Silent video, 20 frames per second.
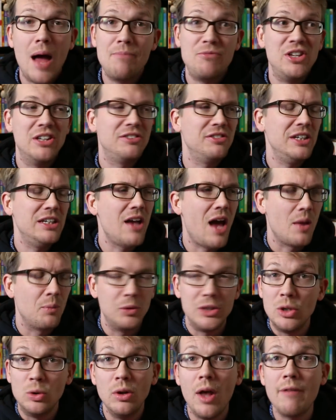Obviously not.
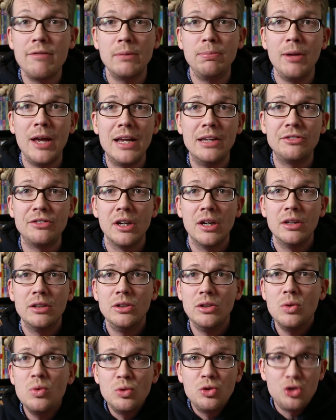When you love a place,
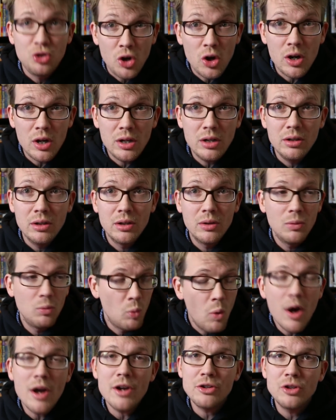you should
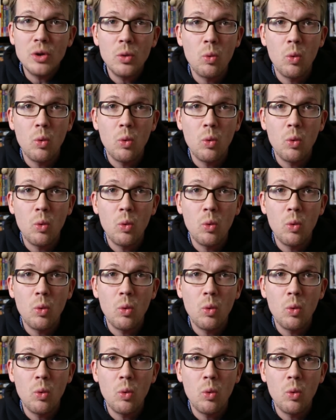want to